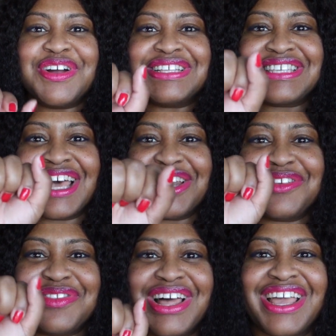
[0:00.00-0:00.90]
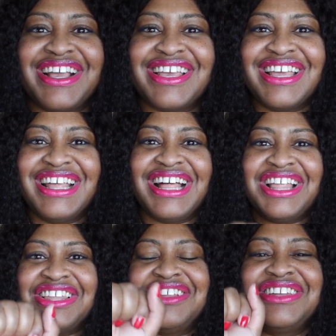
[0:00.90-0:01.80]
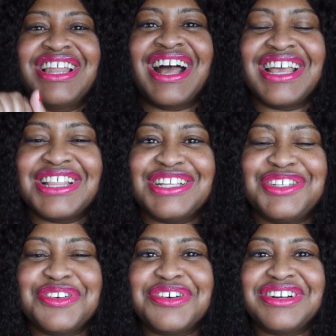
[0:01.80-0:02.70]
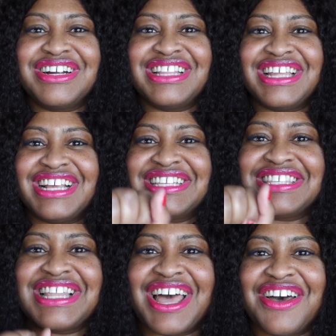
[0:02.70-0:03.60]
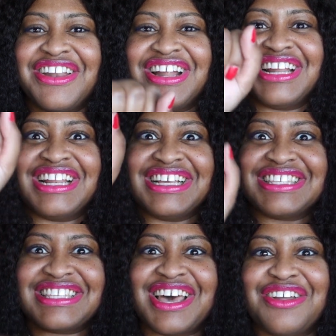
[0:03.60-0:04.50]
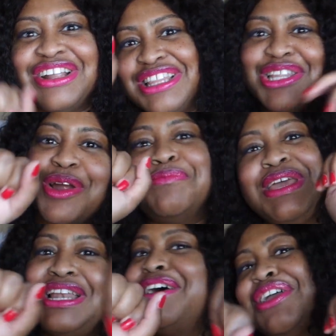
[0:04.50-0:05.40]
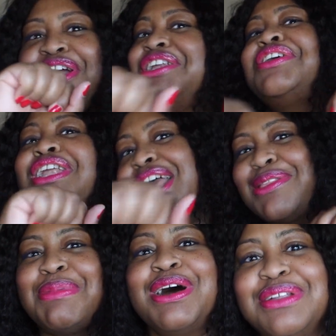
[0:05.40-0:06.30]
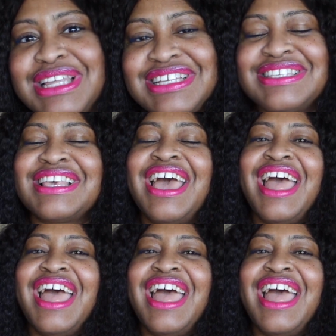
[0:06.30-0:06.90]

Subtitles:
It's kind of like a little knock at the door, and then it gets louder, and then it gets louder, and then they're beating on your door like the police.